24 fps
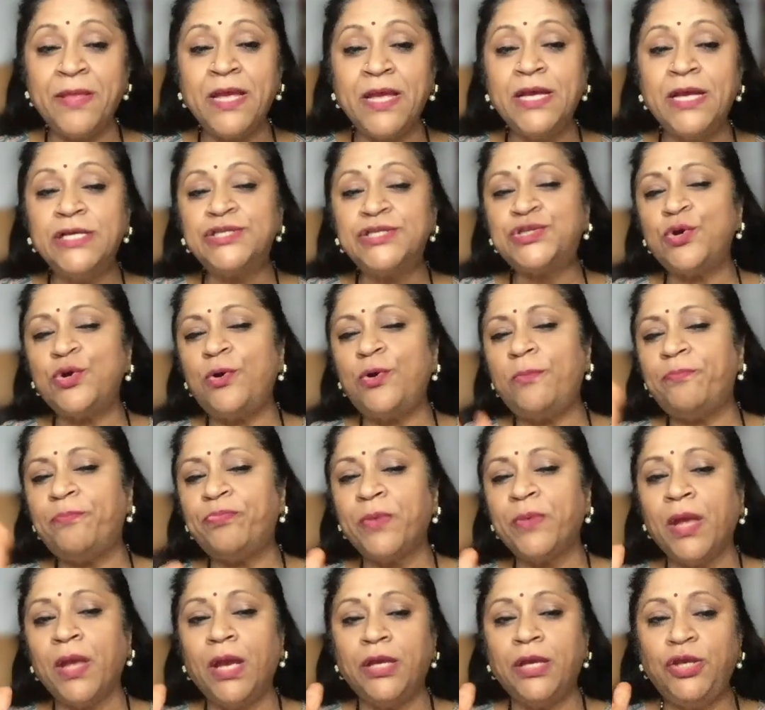So
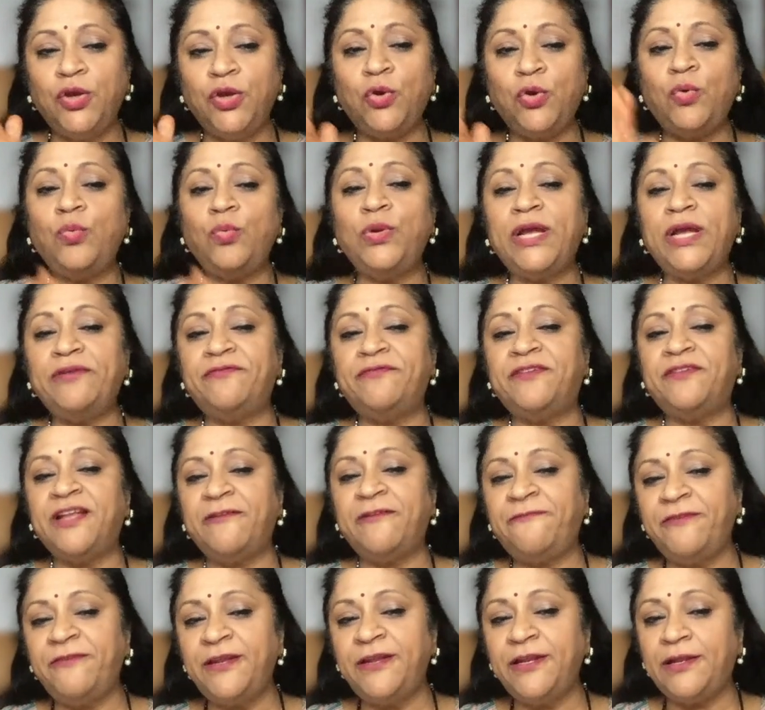you would have
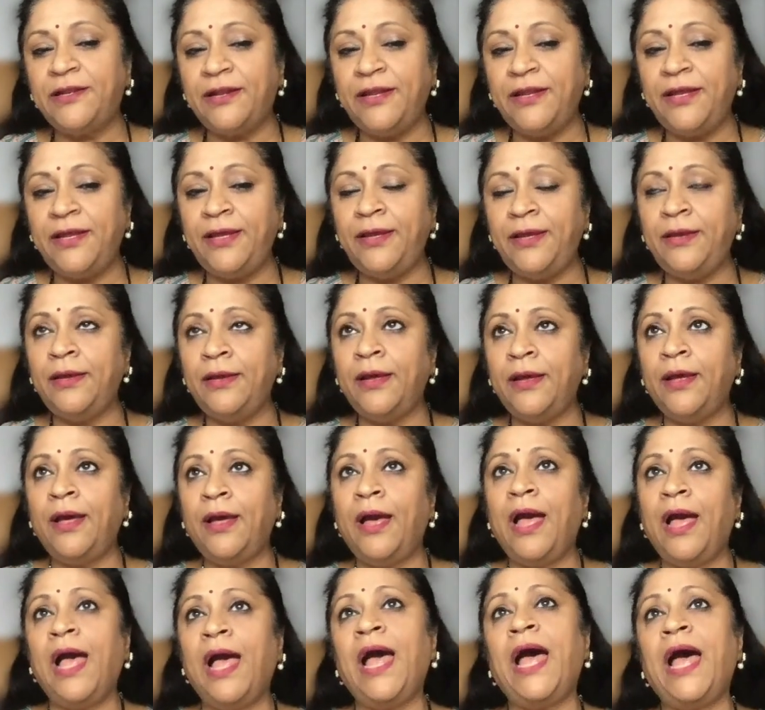definitely
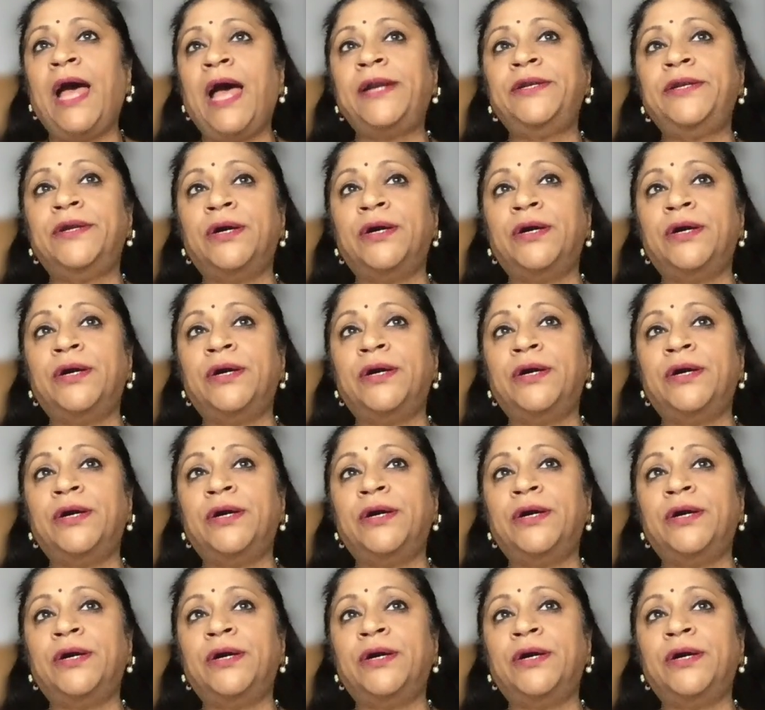had